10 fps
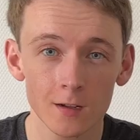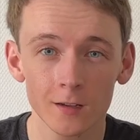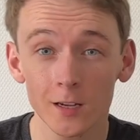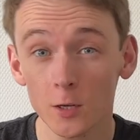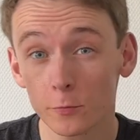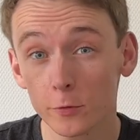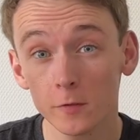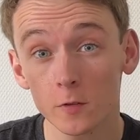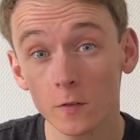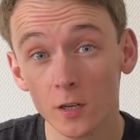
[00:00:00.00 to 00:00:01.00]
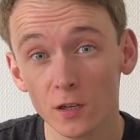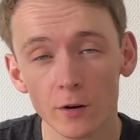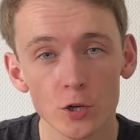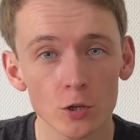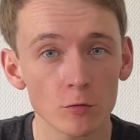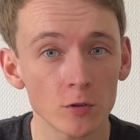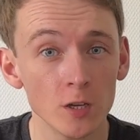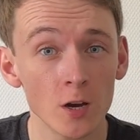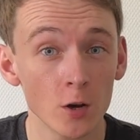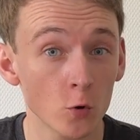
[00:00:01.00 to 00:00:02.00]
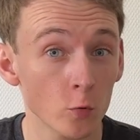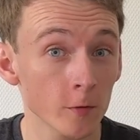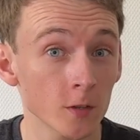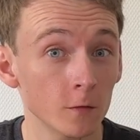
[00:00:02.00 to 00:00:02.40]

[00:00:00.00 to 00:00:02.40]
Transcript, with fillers: In the previous video I showed the quirks